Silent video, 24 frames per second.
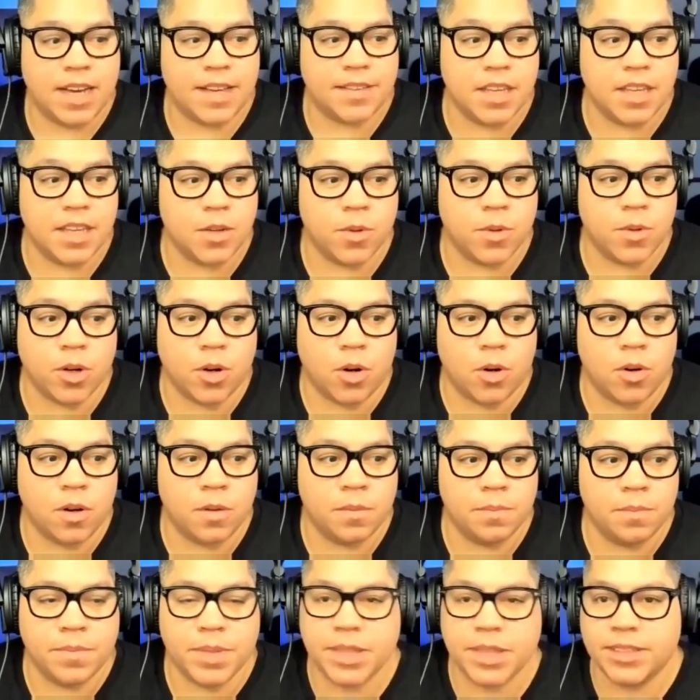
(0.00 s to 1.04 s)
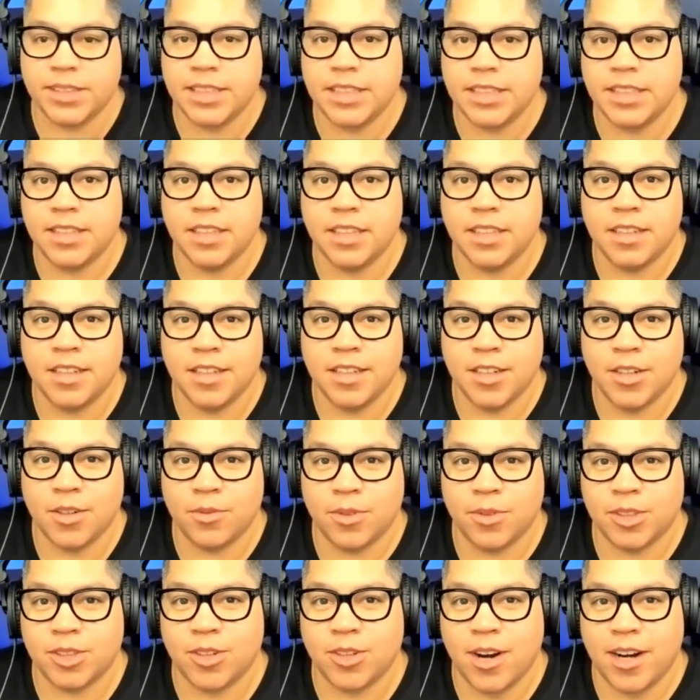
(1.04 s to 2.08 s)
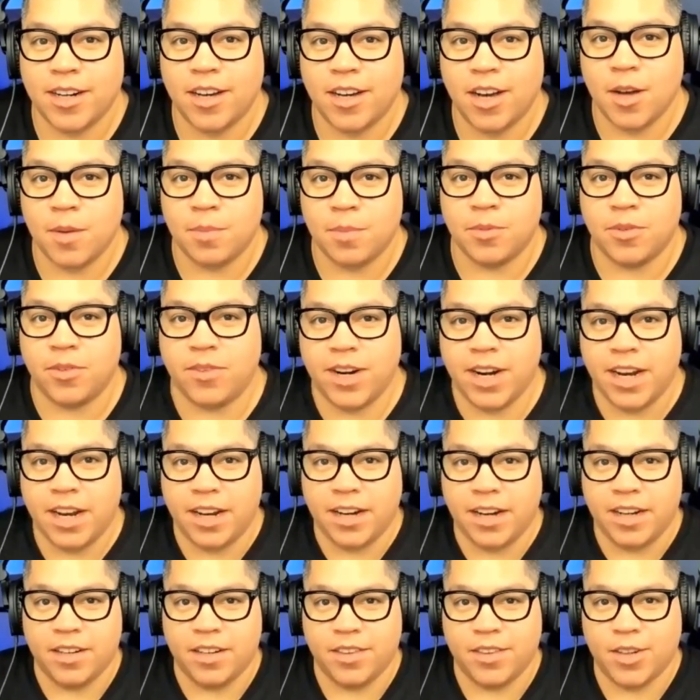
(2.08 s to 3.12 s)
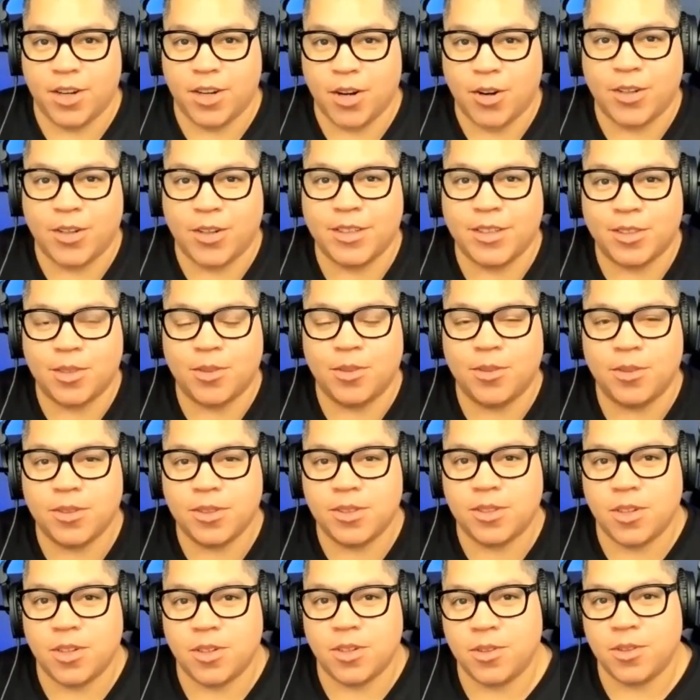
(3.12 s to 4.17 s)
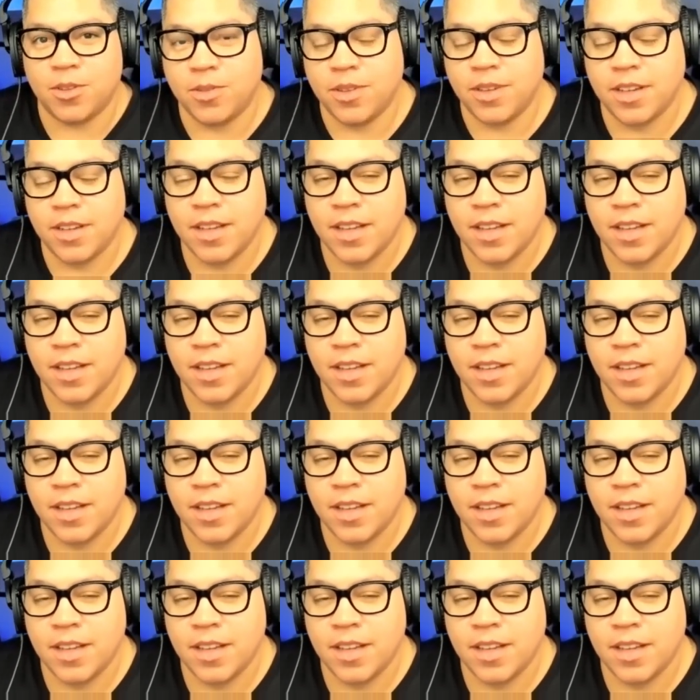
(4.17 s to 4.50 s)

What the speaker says: think we're all busy. We're trying to upgrade the current tools. So